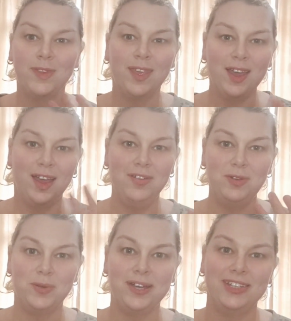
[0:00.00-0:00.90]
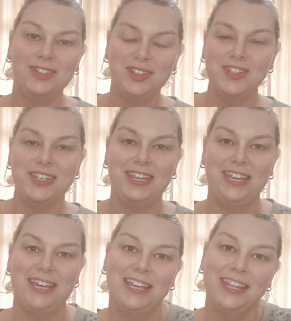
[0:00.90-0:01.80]
Hi everyone, Catrice
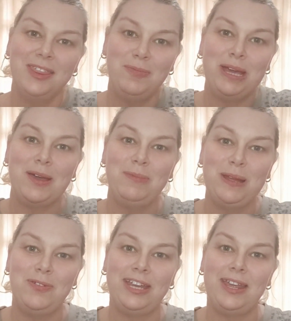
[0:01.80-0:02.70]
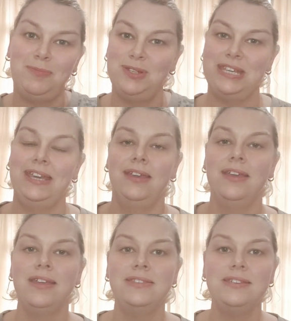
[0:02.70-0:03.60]
here, the makeup loving amputee.
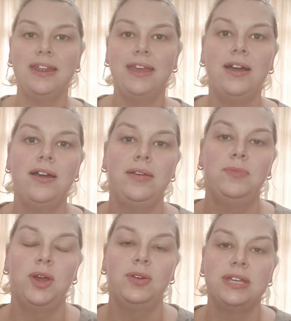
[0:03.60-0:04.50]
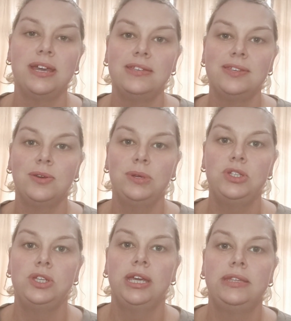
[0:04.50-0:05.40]
Today I'm going to answer the
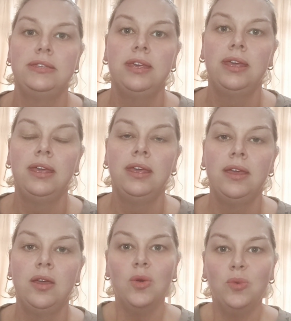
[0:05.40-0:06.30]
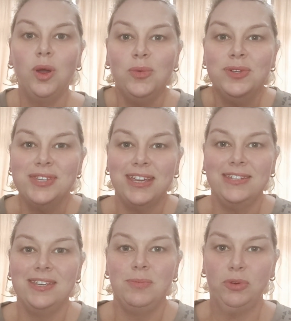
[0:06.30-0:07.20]
question, what was
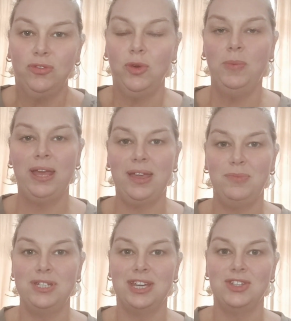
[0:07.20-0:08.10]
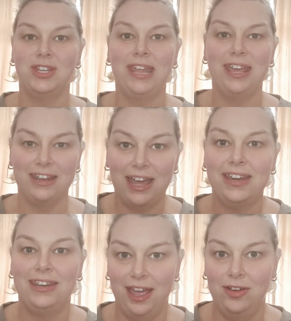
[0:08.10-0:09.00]
easy before my amputation and
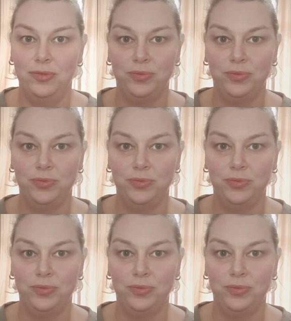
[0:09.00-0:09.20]
harder now?